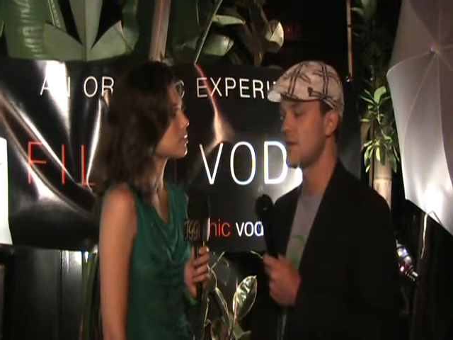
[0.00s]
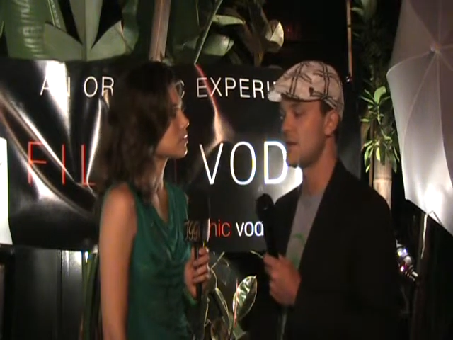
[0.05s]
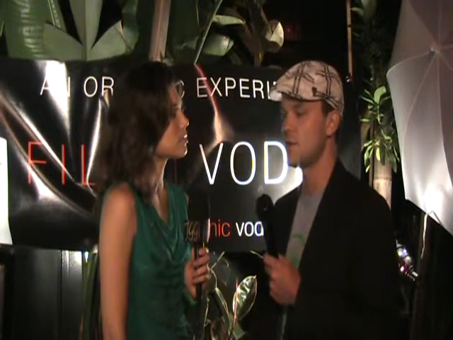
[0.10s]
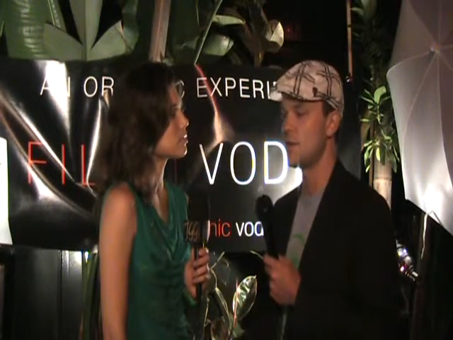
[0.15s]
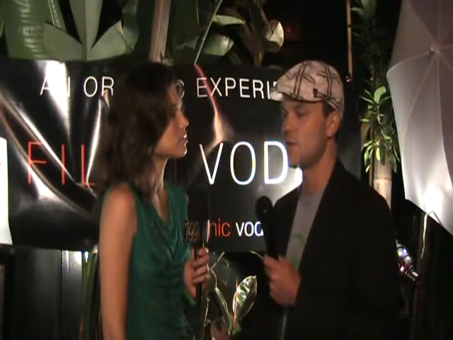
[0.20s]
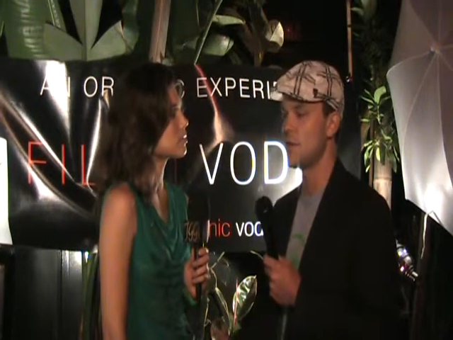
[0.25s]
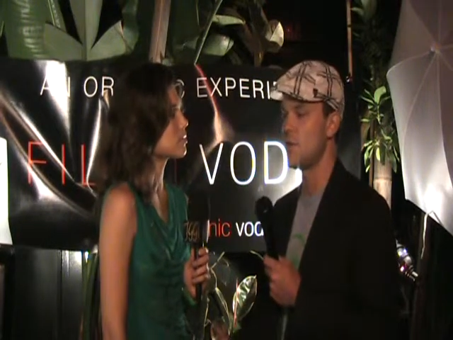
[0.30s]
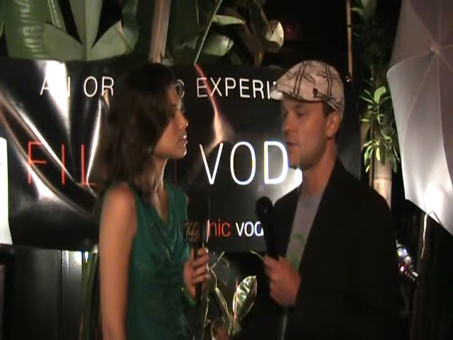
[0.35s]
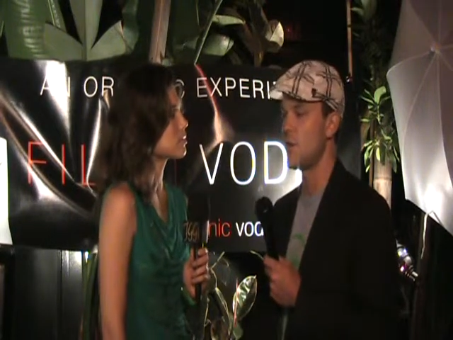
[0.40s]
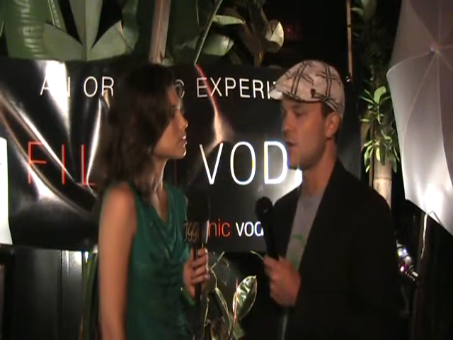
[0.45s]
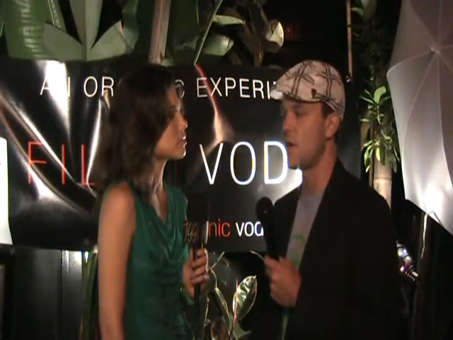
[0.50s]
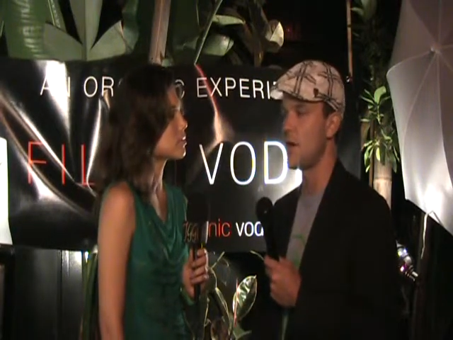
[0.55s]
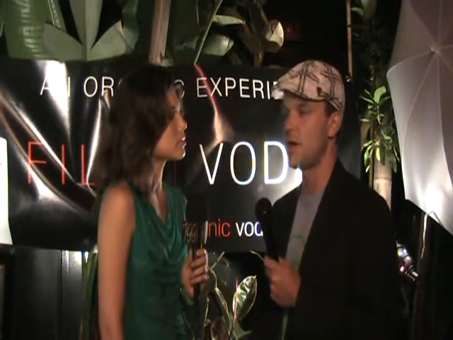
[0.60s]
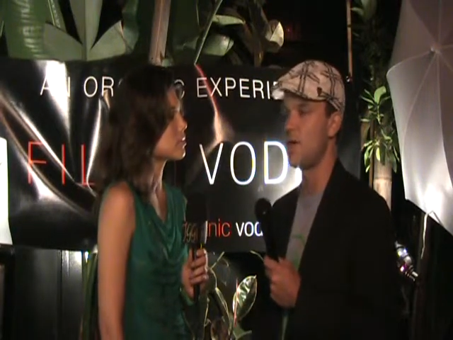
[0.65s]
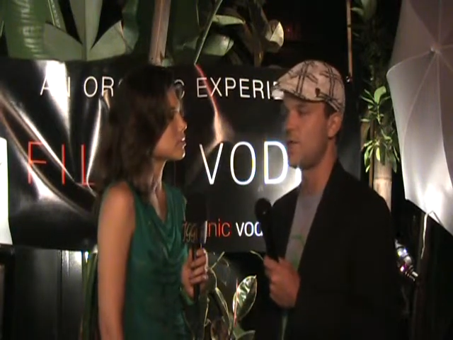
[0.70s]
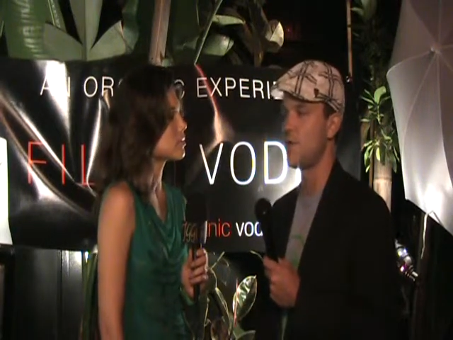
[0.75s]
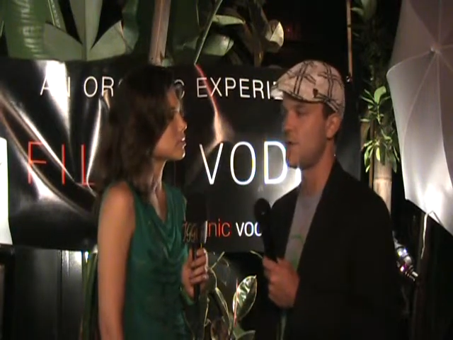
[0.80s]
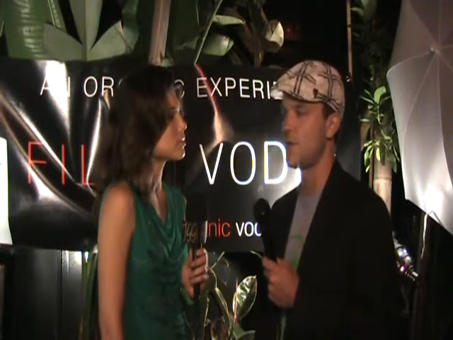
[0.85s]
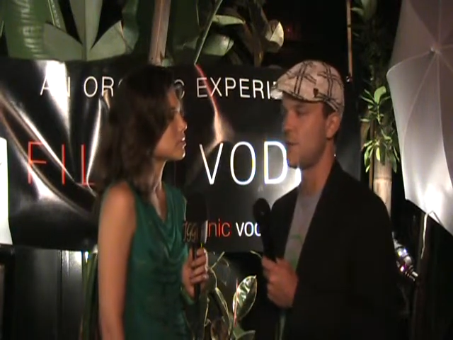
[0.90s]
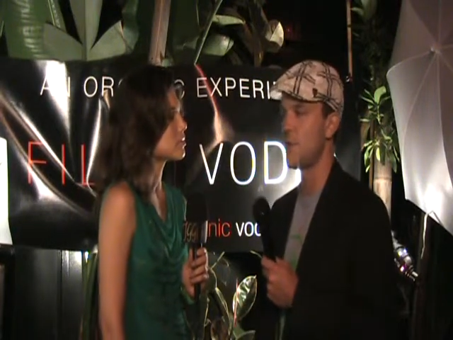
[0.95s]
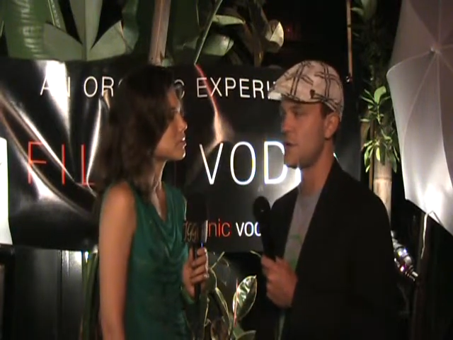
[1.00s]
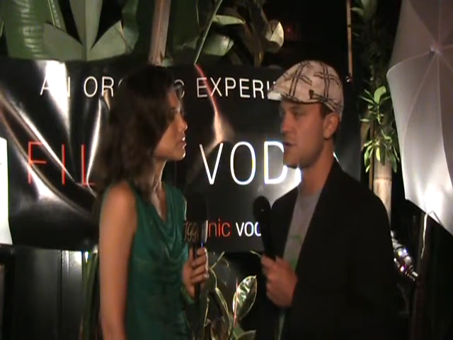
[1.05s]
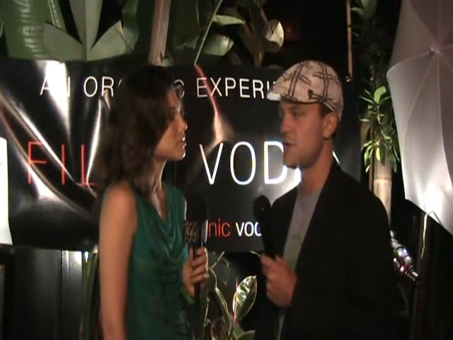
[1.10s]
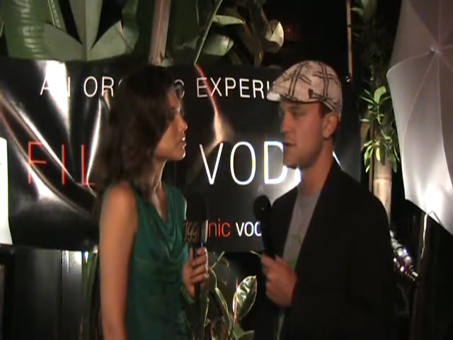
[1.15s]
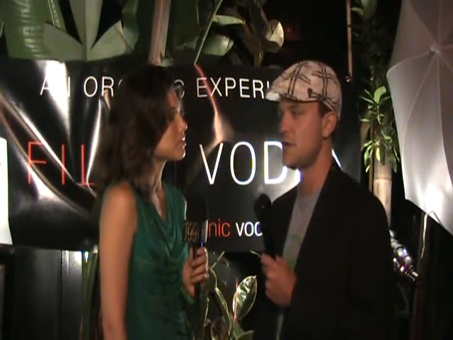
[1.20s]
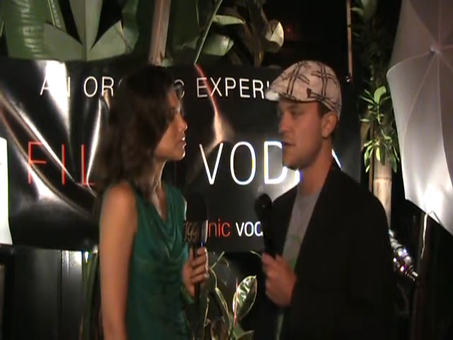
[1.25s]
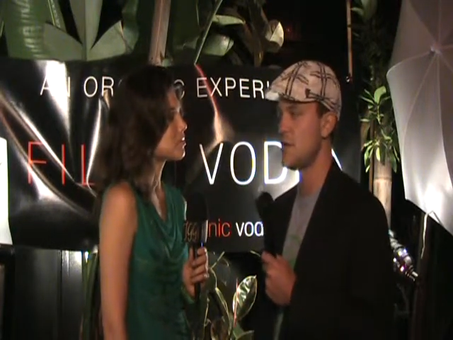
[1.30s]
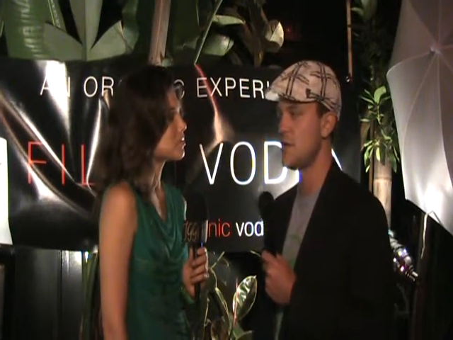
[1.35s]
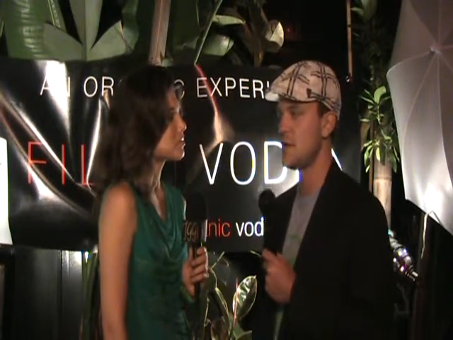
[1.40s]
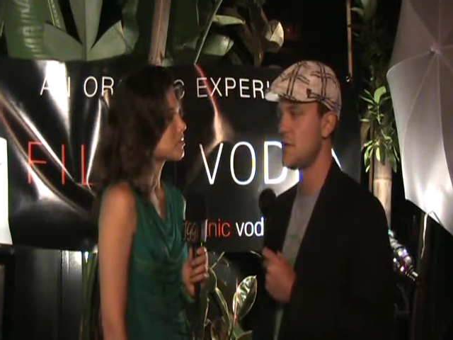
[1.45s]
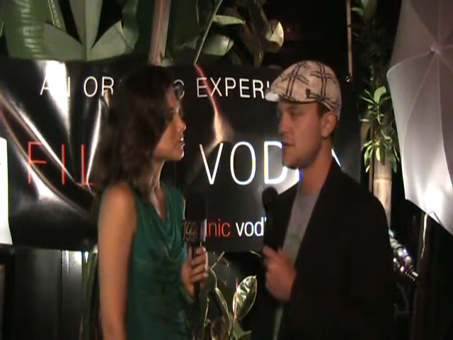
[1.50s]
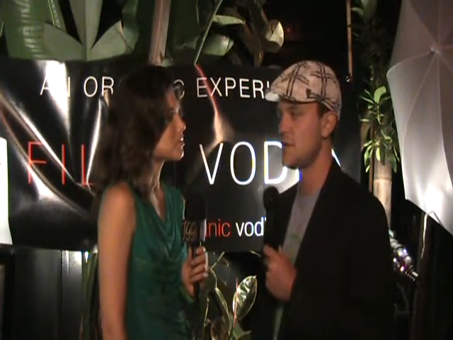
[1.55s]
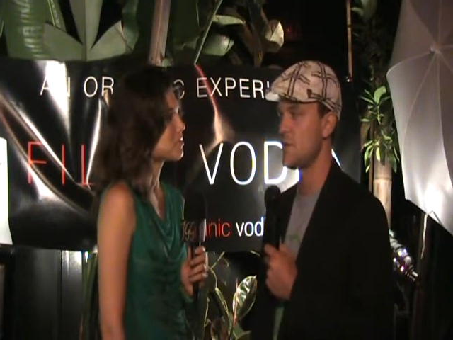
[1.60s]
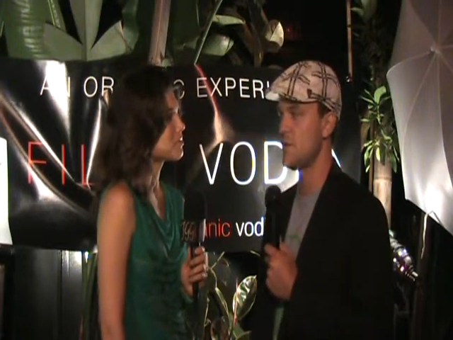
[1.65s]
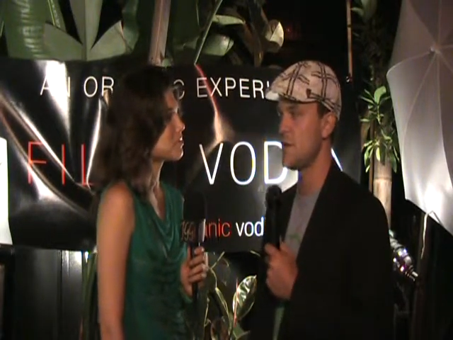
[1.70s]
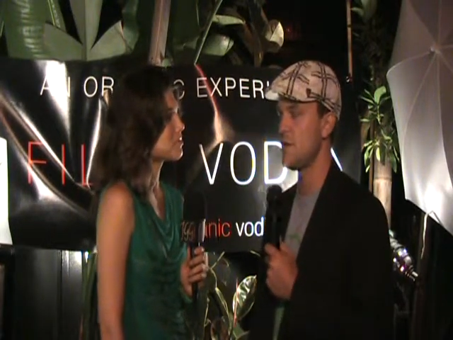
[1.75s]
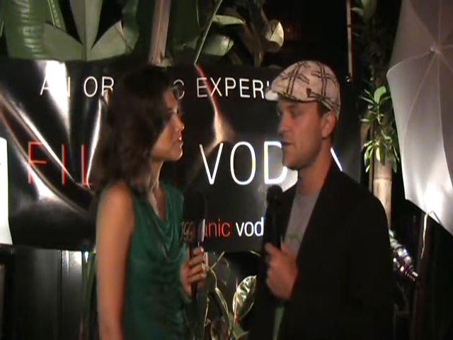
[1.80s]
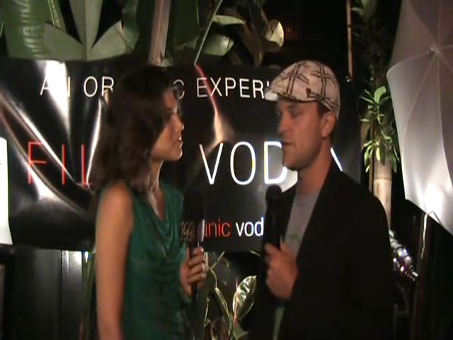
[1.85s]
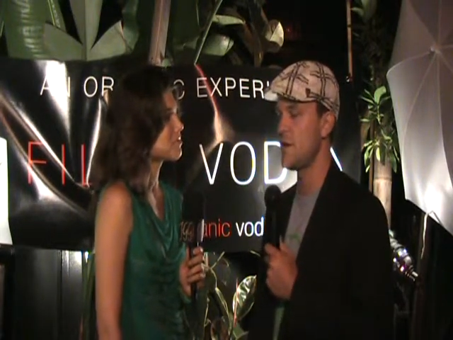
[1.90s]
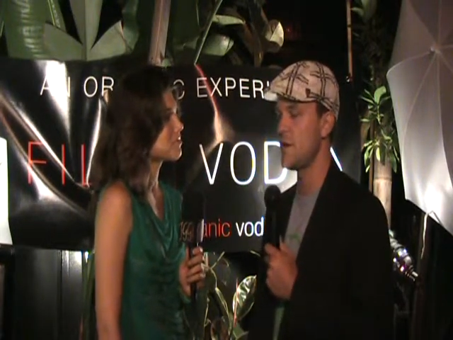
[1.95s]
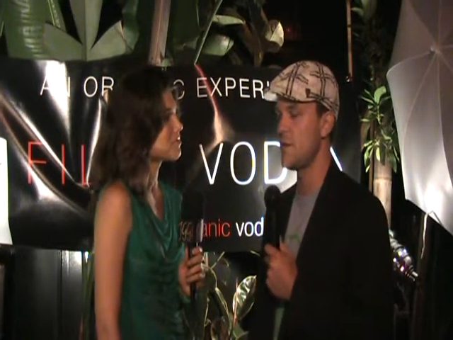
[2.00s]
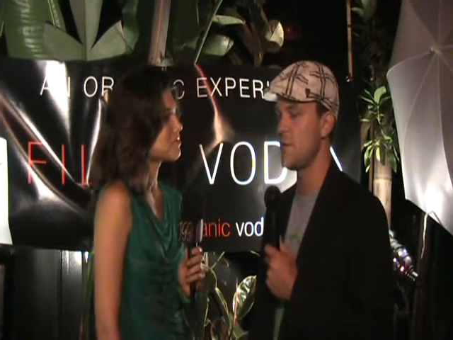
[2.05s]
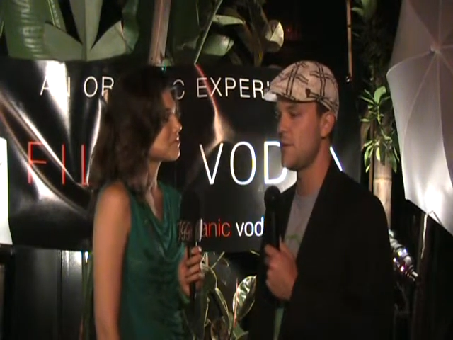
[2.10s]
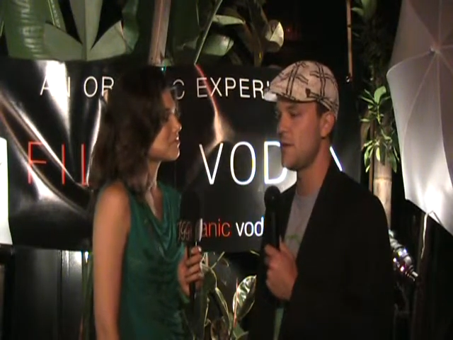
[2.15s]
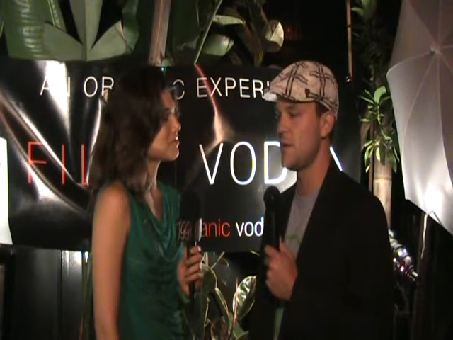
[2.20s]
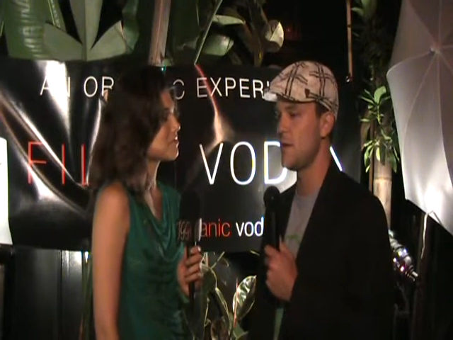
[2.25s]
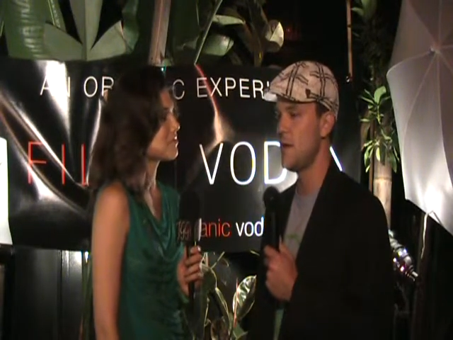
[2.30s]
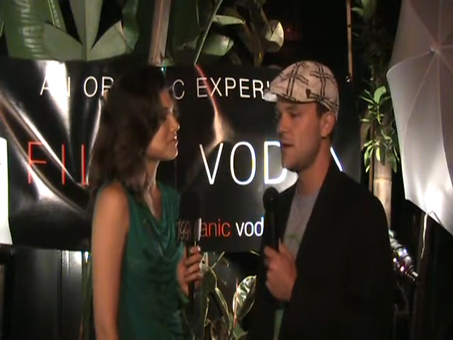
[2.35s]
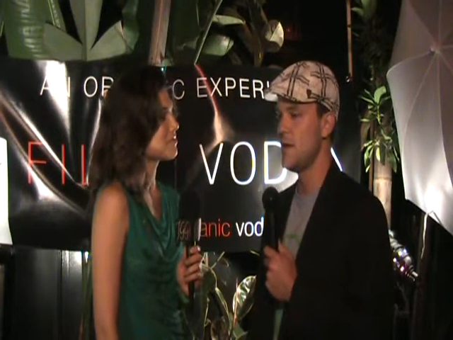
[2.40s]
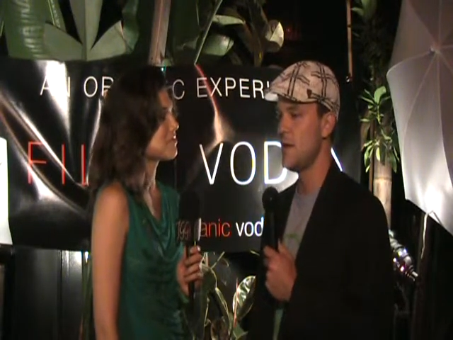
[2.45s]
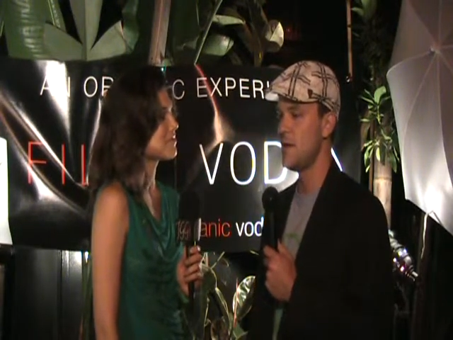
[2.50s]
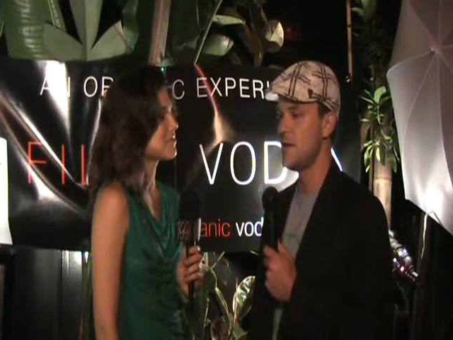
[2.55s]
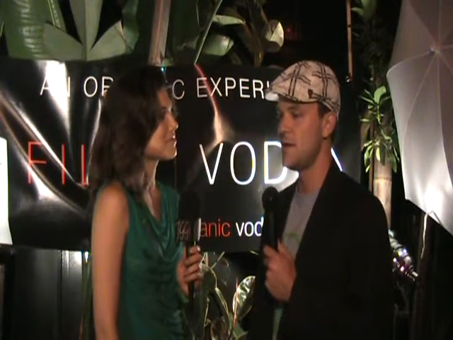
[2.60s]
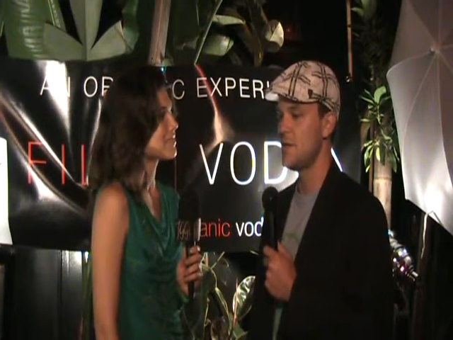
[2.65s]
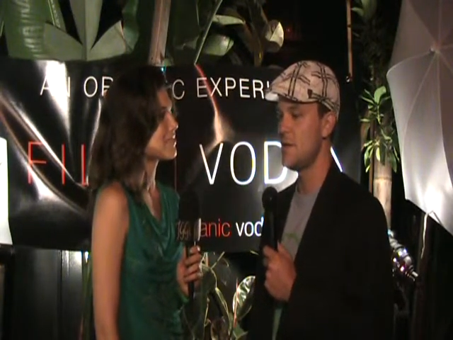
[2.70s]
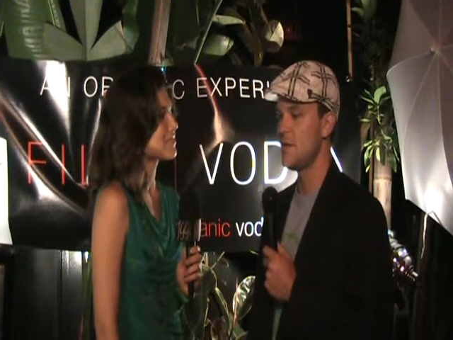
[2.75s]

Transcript: Like the turn the water off while you brush your teeth. It's really funny, but